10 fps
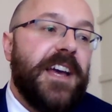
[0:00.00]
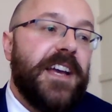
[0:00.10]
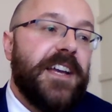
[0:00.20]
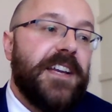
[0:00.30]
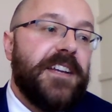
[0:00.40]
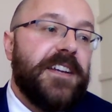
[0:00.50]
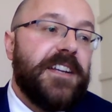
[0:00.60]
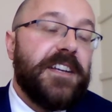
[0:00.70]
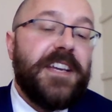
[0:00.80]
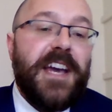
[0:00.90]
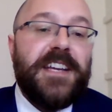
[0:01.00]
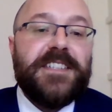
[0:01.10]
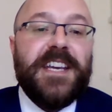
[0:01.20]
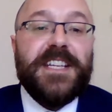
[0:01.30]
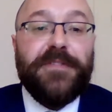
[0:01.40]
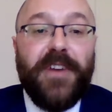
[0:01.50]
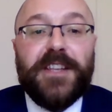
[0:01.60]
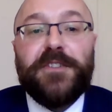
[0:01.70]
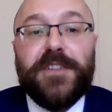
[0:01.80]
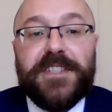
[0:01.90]
a case is
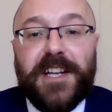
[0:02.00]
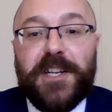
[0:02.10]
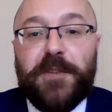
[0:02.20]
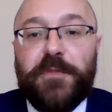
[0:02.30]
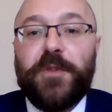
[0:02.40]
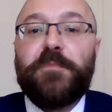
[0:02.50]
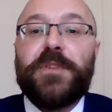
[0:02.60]
fairly understandable,